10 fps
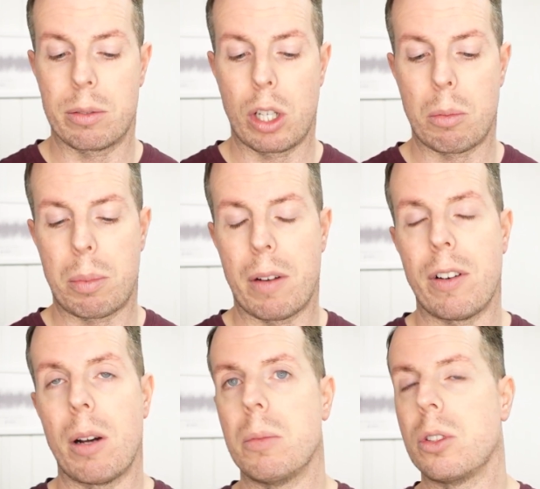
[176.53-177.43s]
Soma
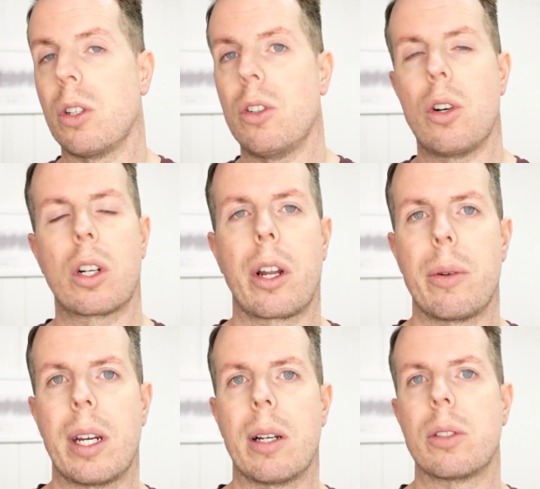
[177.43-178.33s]
Parfums are not a
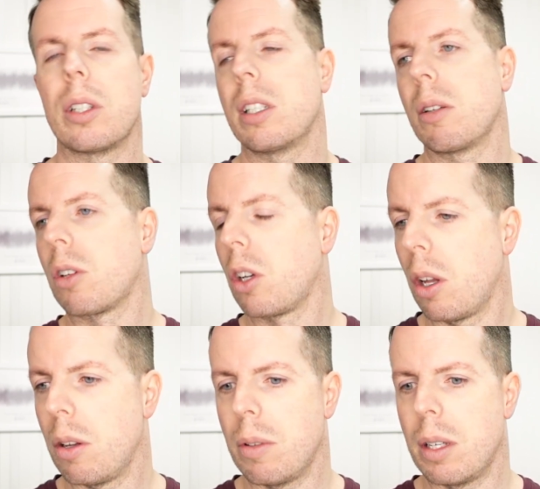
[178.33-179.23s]
clone house. They're
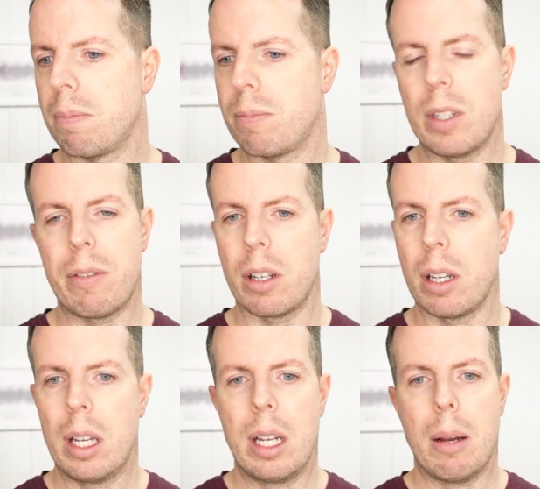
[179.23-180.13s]
never
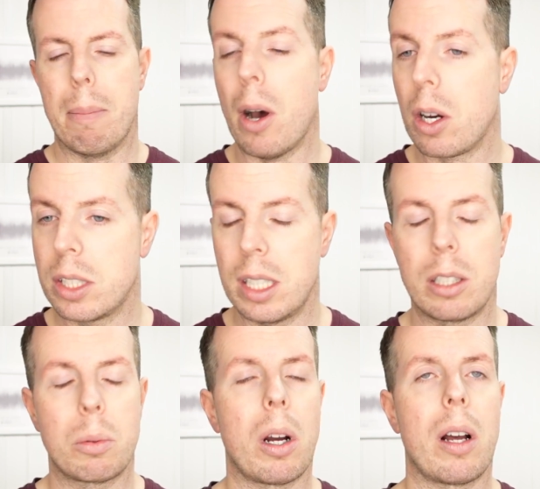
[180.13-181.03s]
marketed
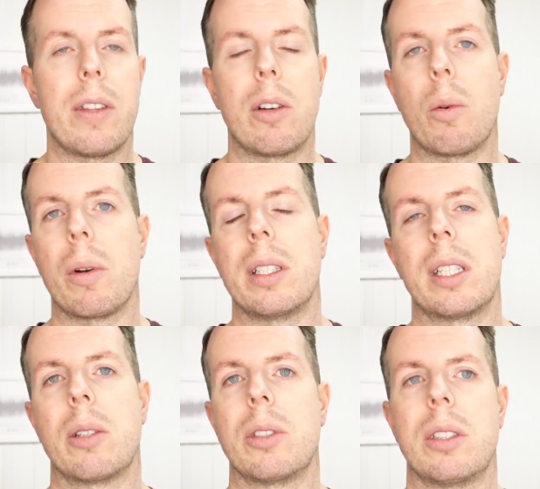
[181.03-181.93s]
as one. They're not one of these
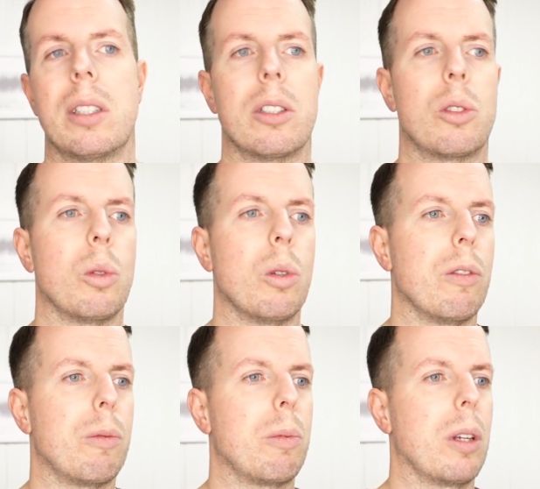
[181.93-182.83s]
houses that sort
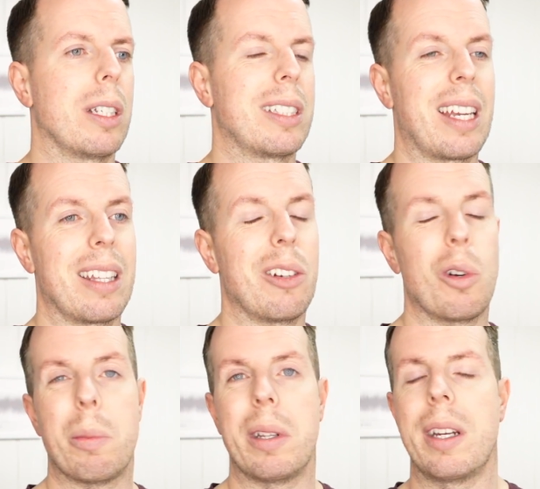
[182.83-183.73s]
of say they're
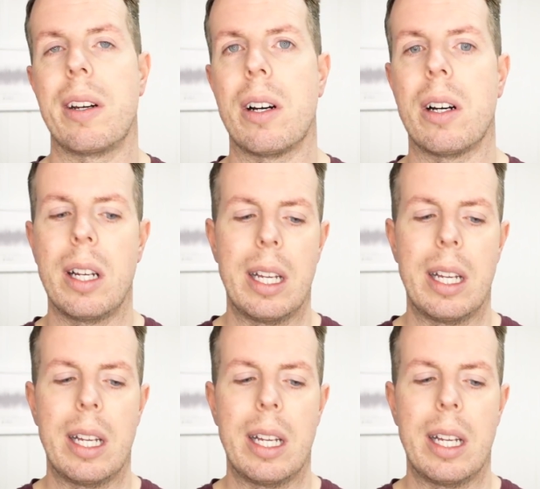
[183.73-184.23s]
not, but they are.